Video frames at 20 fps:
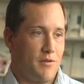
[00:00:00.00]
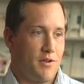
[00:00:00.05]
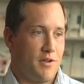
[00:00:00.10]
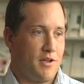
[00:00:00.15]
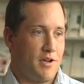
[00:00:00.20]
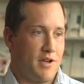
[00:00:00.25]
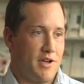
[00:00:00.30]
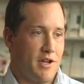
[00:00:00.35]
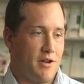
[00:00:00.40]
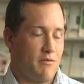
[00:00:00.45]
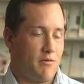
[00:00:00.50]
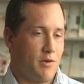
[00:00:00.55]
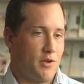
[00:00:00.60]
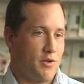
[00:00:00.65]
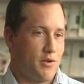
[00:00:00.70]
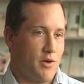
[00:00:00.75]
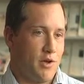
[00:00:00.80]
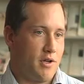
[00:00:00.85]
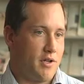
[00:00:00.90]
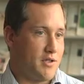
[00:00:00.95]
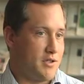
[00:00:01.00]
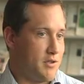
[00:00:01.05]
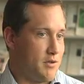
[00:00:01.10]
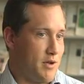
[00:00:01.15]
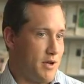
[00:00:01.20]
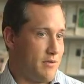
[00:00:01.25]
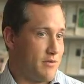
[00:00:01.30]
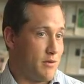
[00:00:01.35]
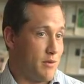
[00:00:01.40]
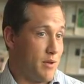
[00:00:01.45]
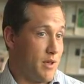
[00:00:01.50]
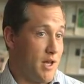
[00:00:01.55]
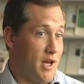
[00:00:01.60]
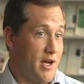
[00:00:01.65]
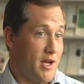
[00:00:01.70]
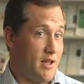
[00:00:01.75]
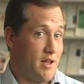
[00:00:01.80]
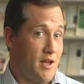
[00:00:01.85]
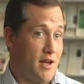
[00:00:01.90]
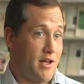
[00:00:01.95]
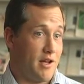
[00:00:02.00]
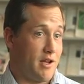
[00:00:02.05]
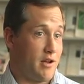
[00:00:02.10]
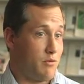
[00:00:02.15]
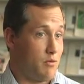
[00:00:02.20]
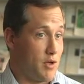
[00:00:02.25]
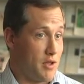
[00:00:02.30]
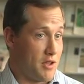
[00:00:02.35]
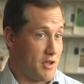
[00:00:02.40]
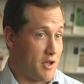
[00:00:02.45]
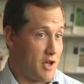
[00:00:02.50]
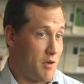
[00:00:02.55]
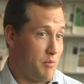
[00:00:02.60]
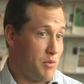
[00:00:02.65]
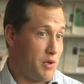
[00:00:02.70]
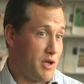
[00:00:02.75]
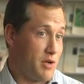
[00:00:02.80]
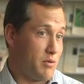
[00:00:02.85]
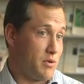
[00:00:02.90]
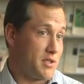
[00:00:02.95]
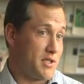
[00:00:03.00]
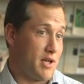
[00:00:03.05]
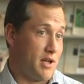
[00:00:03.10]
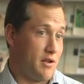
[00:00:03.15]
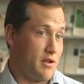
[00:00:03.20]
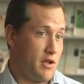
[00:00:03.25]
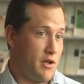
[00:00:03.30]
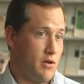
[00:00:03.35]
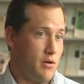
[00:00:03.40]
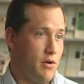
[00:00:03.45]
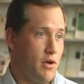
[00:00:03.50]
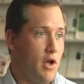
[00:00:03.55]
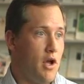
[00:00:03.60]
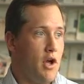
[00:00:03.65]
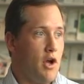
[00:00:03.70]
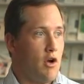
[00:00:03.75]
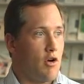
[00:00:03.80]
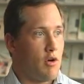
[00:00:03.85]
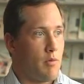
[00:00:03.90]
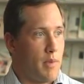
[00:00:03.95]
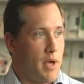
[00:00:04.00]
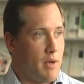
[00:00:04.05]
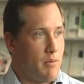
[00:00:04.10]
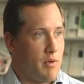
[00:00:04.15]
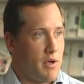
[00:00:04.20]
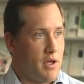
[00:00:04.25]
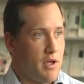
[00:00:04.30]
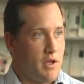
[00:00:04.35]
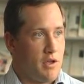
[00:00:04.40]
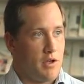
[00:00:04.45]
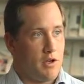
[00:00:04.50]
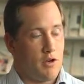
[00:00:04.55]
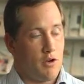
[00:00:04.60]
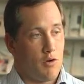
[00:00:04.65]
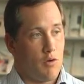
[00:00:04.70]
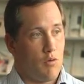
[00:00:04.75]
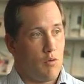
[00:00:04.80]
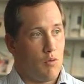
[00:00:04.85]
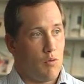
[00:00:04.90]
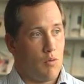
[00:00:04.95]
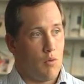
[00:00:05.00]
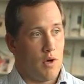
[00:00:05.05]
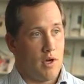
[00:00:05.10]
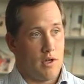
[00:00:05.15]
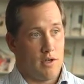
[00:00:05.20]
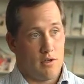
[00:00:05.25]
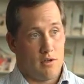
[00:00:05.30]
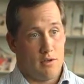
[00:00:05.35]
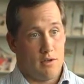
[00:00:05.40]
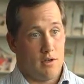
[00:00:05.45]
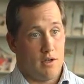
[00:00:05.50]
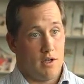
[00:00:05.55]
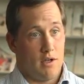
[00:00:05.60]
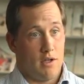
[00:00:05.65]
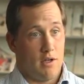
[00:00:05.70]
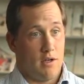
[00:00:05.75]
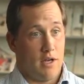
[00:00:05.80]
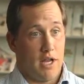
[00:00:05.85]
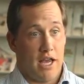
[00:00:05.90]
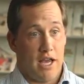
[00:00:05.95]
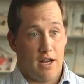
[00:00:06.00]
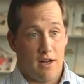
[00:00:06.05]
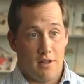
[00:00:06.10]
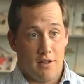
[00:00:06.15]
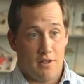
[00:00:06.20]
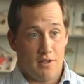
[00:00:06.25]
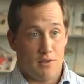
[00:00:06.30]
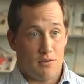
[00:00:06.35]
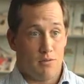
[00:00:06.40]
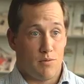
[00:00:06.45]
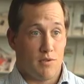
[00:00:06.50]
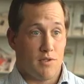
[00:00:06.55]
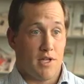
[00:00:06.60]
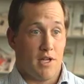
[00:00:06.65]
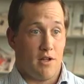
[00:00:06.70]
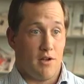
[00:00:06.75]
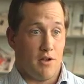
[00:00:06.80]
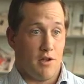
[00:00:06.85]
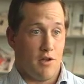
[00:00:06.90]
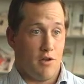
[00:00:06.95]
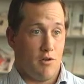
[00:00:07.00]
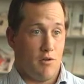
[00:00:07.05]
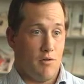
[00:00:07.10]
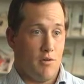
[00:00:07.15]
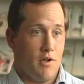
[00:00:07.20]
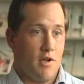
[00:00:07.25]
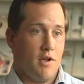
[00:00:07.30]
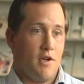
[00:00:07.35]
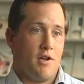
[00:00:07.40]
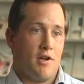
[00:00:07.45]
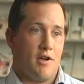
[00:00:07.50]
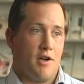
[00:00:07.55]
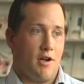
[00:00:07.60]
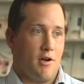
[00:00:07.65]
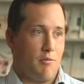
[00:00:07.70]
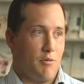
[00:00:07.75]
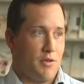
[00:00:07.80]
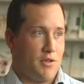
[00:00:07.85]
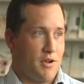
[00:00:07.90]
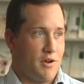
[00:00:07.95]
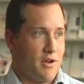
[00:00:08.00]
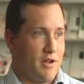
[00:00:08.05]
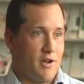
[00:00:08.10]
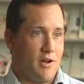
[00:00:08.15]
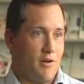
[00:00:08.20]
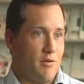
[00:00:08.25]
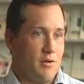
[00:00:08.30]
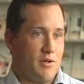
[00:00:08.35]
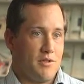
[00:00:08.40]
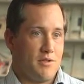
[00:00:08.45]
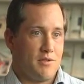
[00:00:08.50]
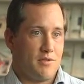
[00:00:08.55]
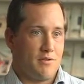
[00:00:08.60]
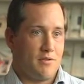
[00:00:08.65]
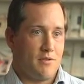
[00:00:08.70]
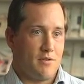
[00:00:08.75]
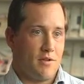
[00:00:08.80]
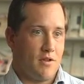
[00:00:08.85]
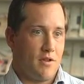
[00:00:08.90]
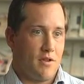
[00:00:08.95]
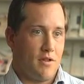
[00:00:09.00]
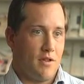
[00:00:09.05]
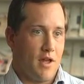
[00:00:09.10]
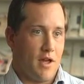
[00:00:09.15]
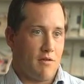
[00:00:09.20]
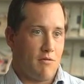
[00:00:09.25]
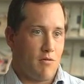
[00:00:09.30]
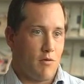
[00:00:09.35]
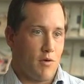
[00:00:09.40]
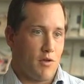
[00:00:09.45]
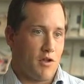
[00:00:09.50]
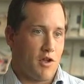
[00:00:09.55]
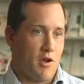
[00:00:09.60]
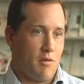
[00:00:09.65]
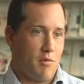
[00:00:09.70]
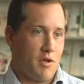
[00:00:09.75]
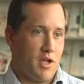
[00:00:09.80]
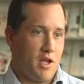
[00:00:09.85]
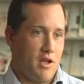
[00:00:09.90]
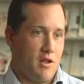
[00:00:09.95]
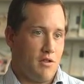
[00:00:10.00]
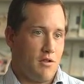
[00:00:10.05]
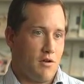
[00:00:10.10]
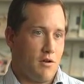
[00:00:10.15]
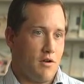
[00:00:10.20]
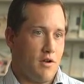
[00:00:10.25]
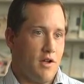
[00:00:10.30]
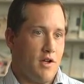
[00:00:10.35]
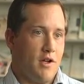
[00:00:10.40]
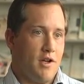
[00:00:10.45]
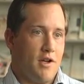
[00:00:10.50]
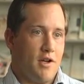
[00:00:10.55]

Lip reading: kind of get frustrated because you have to rely a lot on what the company will tell you, or maybe what an analyst will tell you, but they're not always that forthcoming either.